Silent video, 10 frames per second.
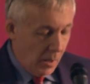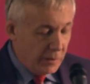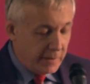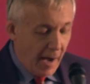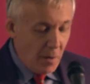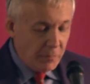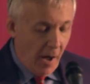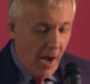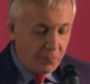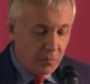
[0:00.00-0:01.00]
would come
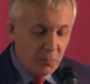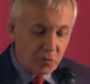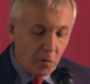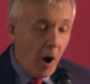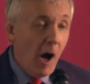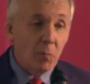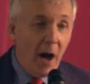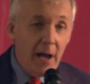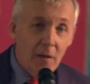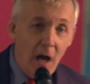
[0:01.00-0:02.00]
not from strong
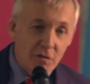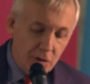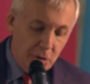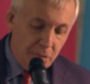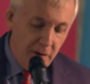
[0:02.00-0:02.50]
biological